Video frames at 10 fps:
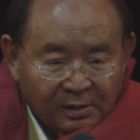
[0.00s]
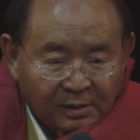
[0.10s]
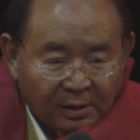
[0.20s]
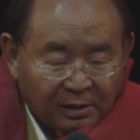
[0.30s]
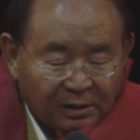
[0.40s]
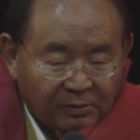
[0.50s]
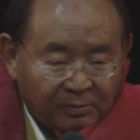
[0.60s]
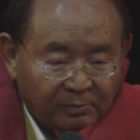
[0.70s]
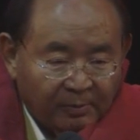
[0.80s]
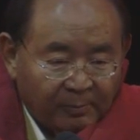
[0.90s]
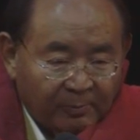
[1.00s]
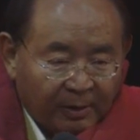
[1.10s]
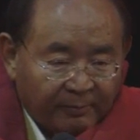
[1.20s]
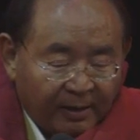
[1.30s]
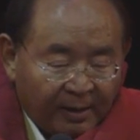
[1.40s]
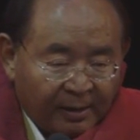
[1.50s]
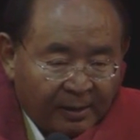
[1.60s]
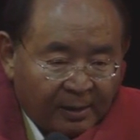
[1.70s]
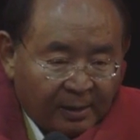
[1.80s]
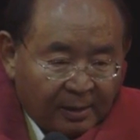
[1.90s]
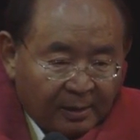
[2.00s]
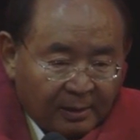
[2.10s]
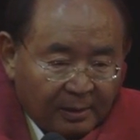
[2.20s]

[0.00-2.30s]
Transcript: That even when we have anger,